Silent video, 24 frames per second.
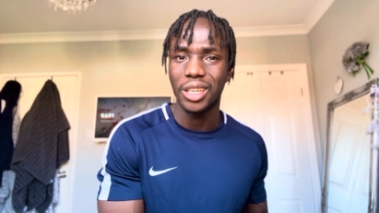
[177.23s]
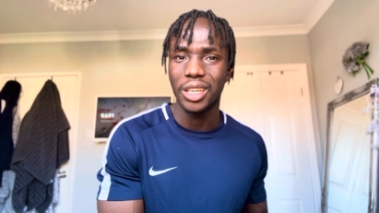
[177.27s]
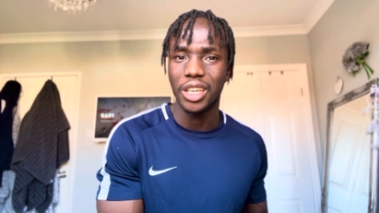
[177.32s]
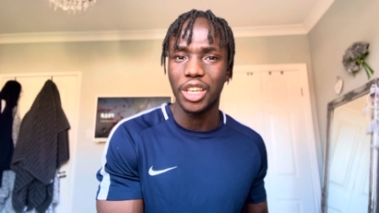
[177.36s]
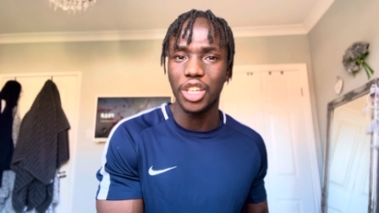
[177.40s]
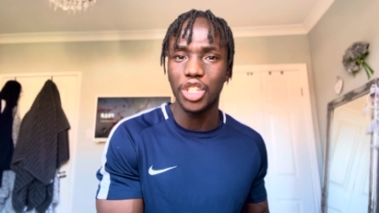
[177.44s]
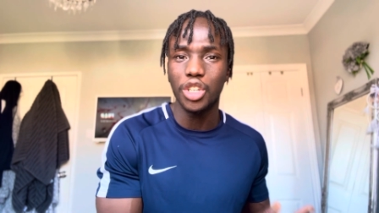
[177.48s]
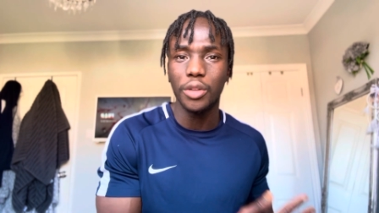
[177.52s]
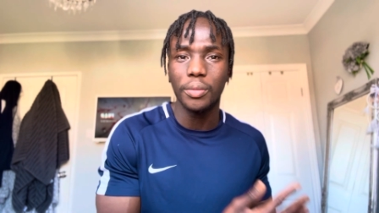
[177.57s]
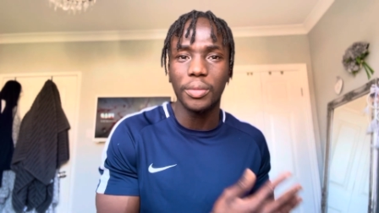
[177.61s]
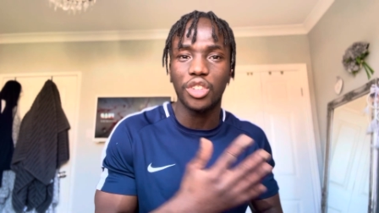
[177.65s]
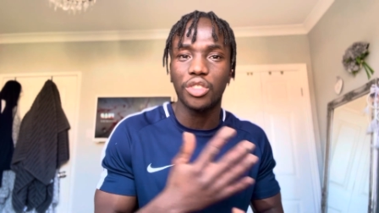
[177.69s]
You
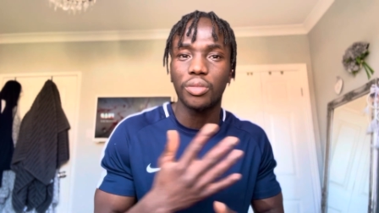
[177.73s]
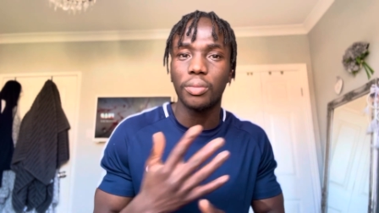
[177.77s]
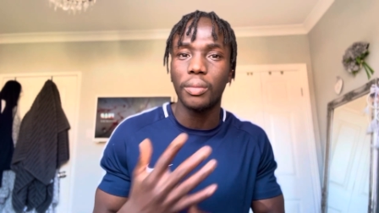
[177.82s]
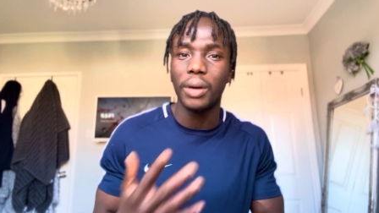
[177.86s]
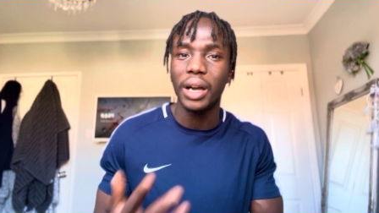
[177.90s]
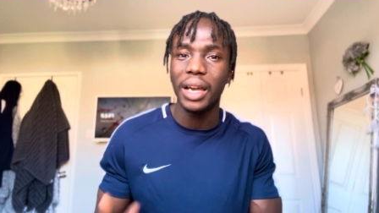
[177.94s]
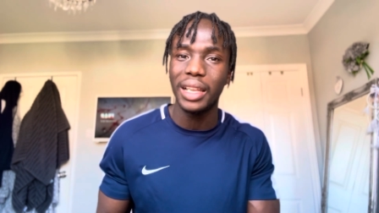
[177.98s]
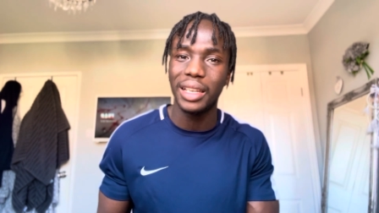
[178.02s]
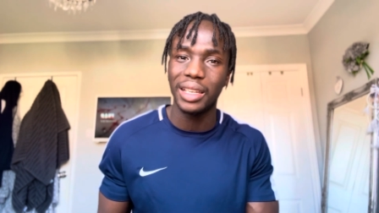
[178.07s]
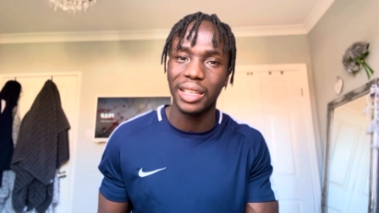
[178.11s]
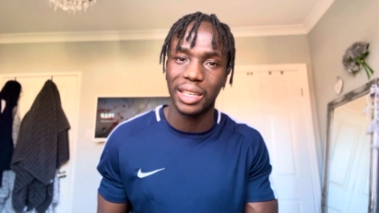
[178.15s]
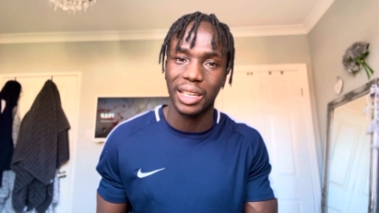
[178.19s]
should be
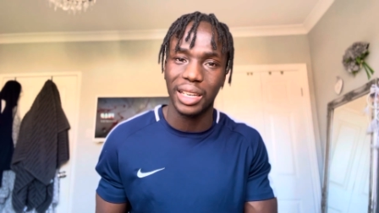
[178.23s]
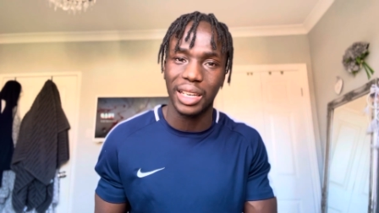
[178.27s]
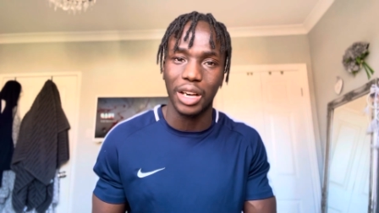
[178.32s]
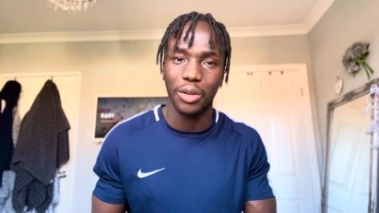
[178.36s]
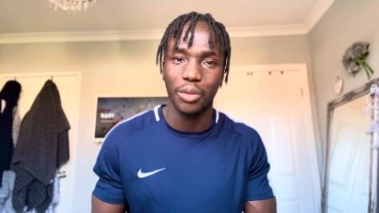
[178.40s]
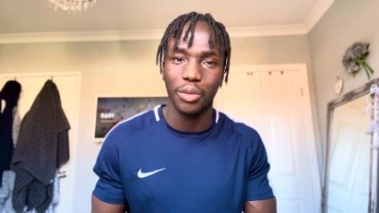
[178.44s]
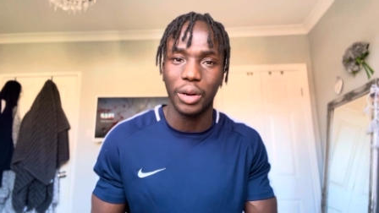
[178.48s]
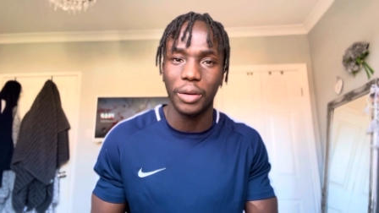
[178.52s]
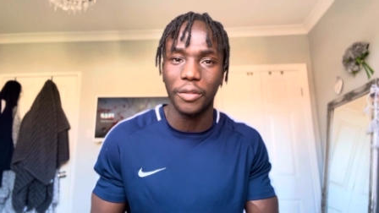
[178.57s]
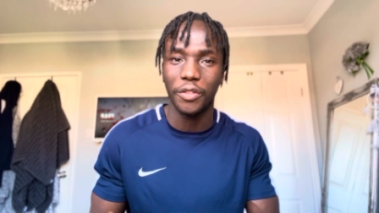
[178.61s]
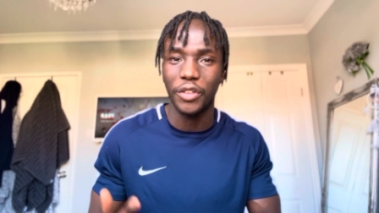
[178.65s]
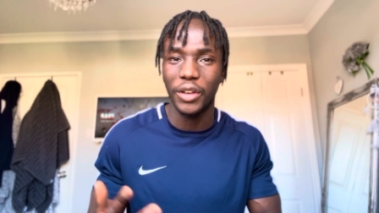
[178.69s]
smiling and that
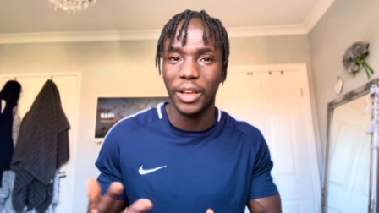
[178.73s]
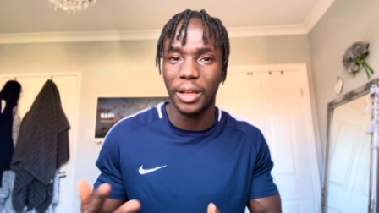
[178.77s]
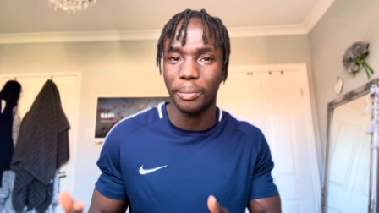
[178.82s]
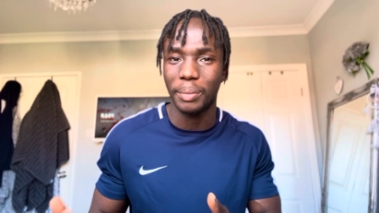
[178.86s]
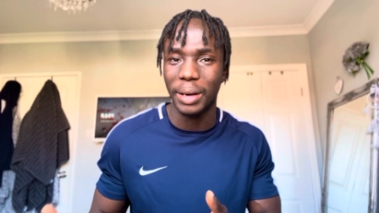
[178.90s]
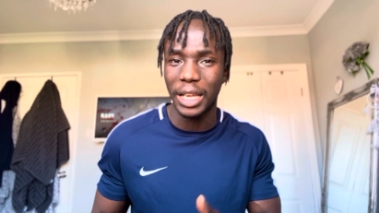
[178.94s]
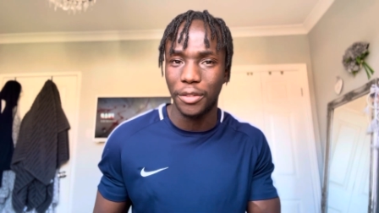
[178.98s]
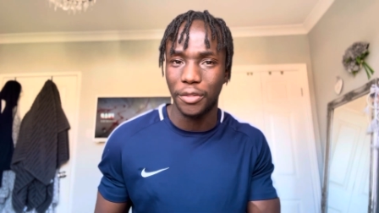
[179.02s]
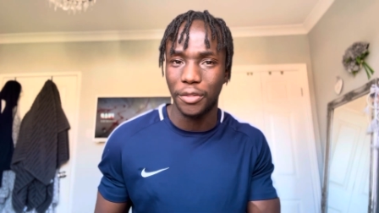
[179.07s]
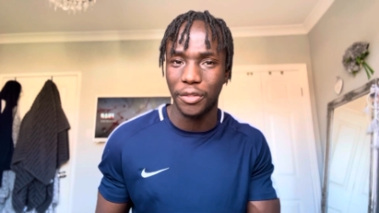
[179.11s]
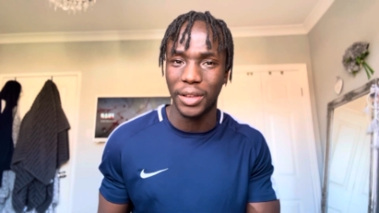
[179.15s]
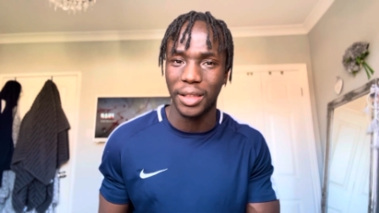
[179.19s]
when
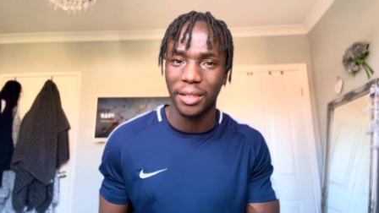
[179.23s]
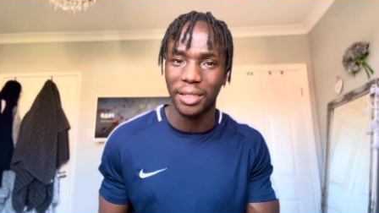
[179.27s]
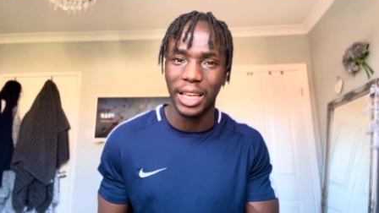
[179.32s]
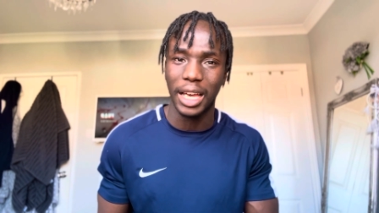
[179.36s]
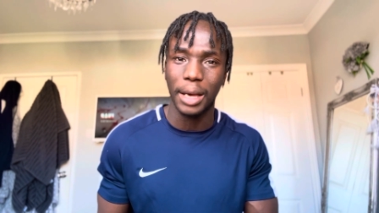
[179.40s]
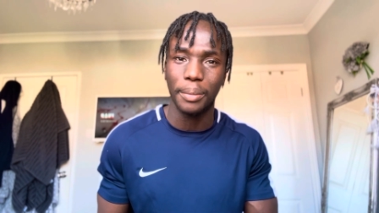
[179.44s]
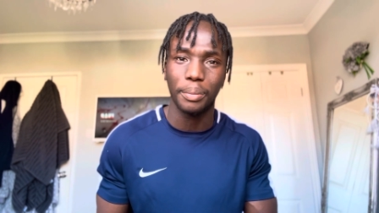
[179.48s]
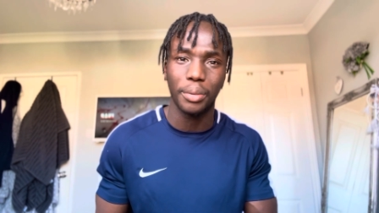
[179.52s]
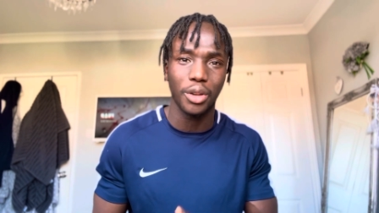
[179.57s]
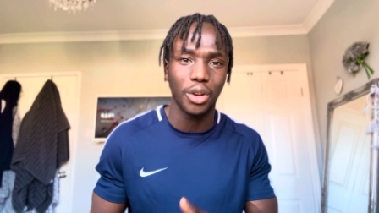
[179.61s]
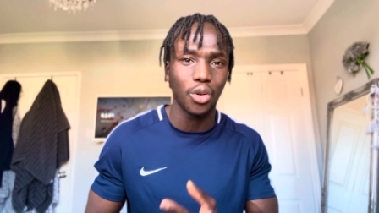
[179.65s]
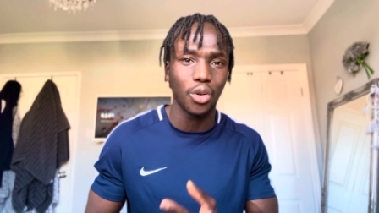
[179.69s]
bad things
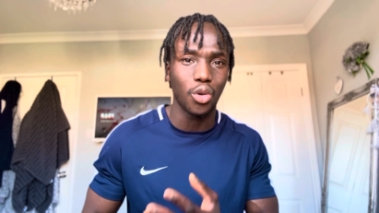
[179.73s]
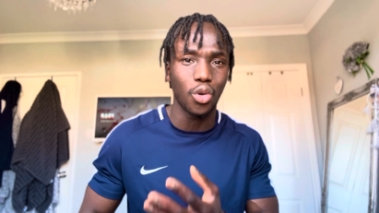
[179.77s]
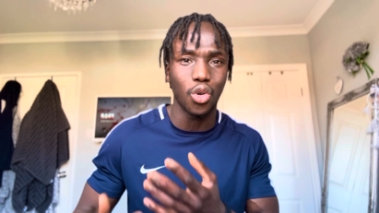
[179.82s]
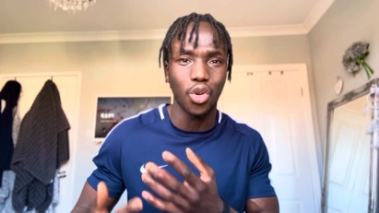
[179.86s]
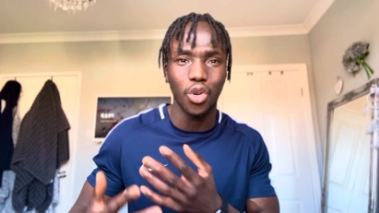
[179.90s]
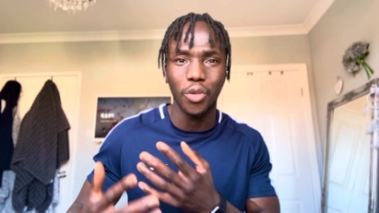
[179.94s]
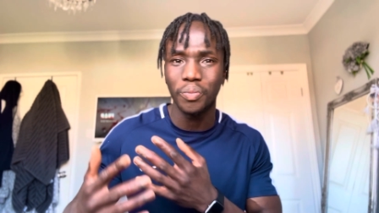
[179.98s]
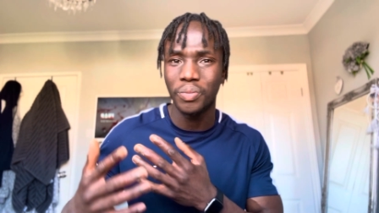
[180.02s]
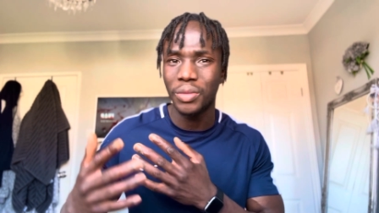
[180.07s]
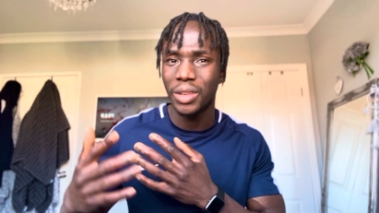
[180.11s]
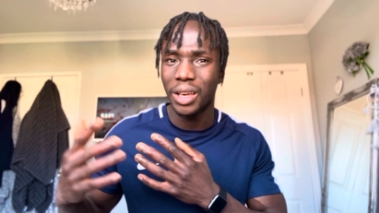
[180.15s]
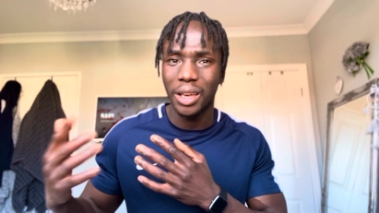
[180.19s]
happen
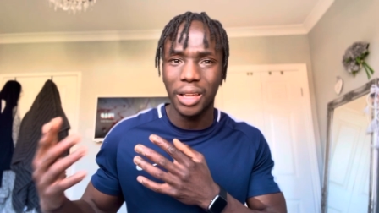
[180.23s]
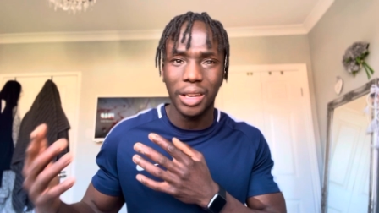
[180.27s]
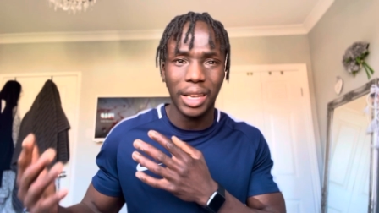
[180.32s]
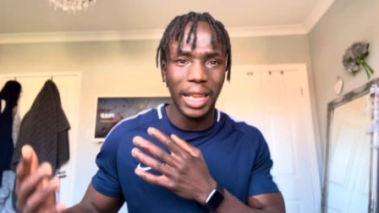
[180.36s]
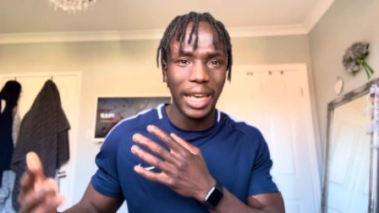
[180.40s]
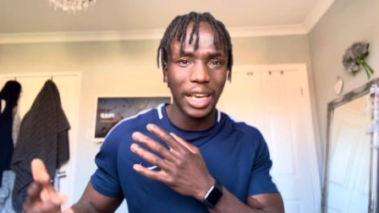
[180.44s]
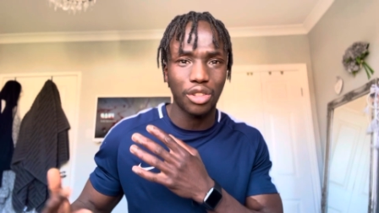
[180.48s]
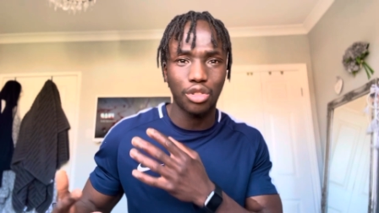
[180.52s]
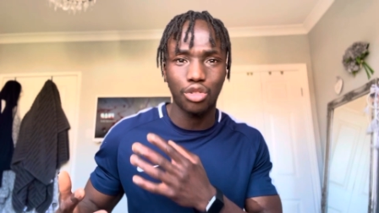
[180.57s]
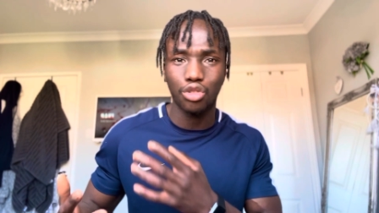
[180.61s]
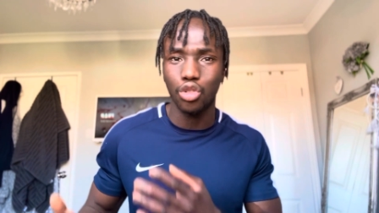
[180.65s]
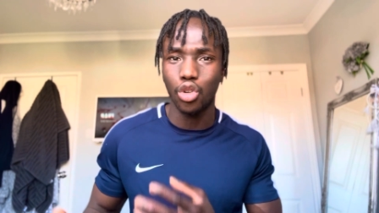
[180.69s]
or
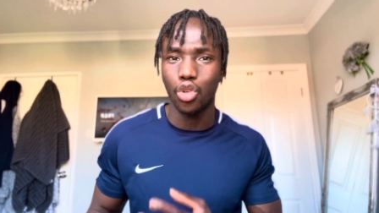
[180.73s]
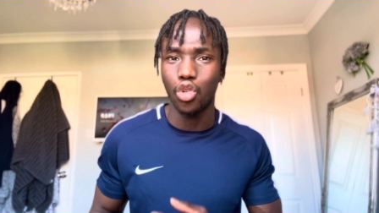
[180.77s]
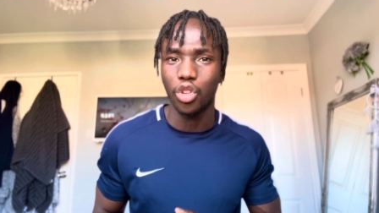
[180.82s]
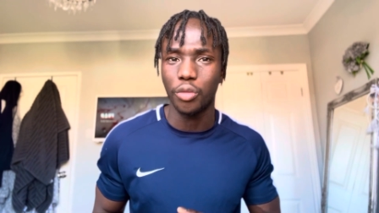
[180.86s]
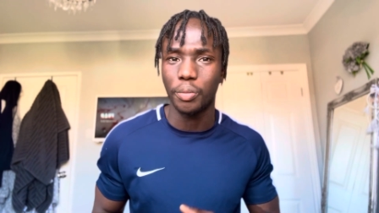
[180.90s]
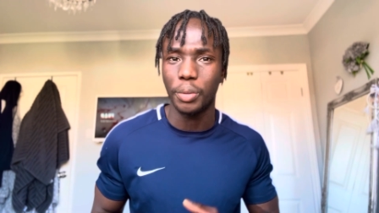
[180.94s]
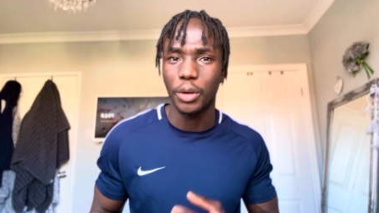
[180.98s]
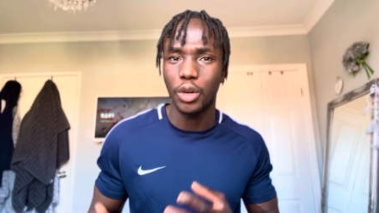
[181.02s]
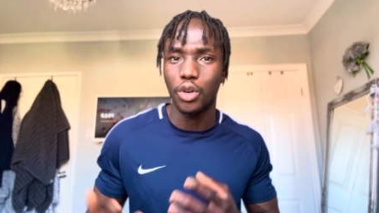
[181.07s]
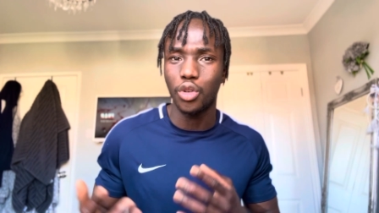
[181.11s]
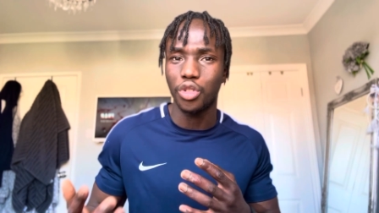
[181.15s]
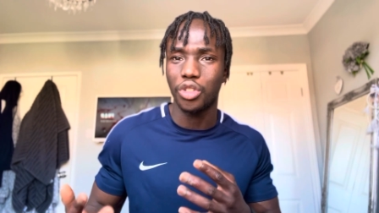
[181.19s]
like struggles,
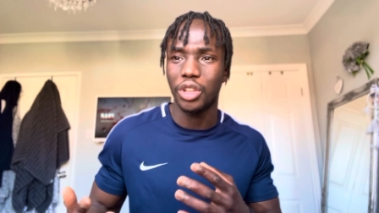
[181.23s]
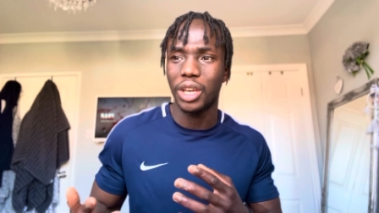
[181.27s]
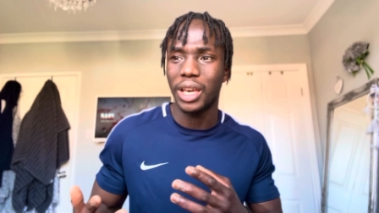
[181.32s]
because